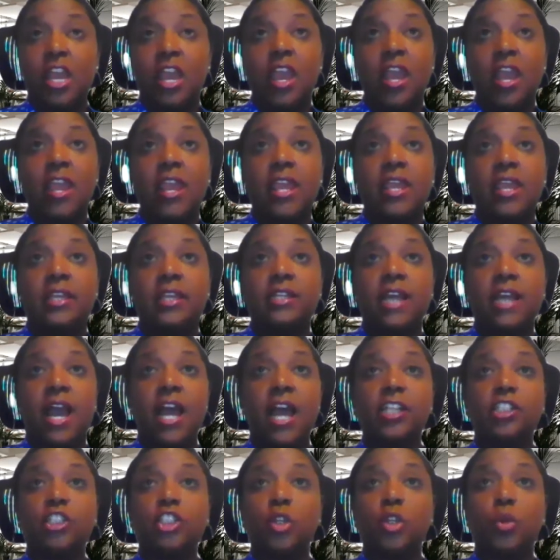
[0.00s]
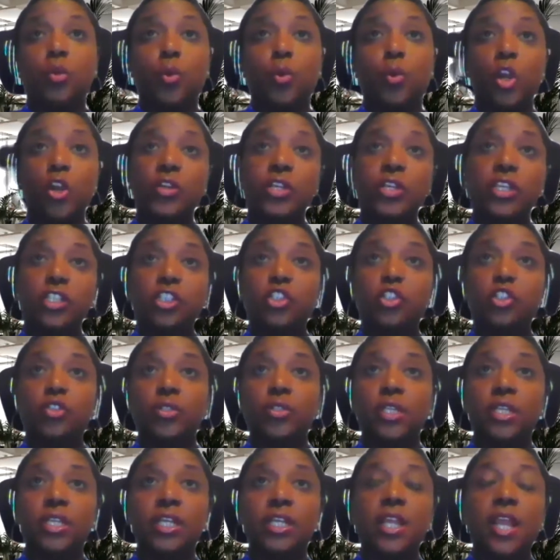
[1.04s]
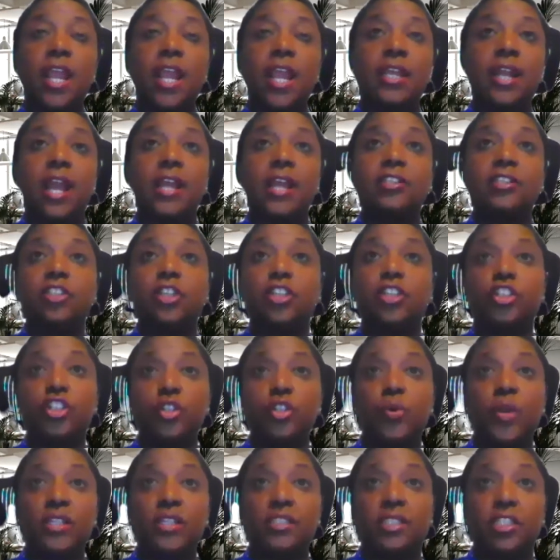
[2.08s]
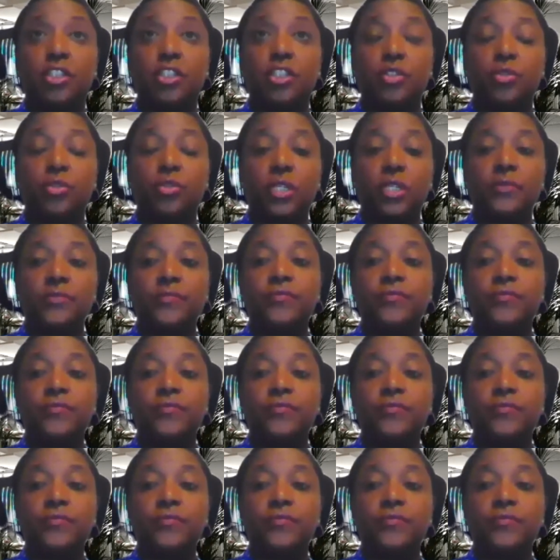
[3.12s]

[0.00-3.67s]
and I took world history and I took US history.